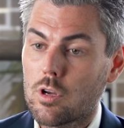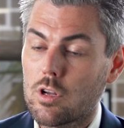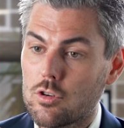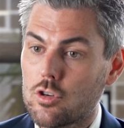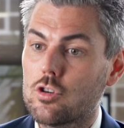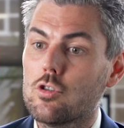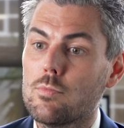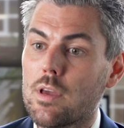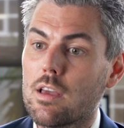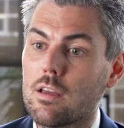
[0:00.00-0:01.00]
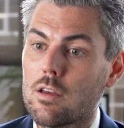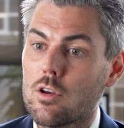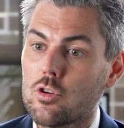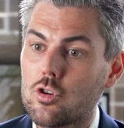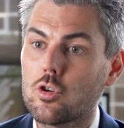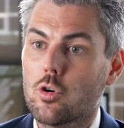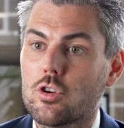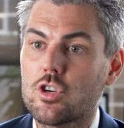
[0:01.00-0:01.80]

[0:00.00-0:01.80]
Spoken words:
consuming short,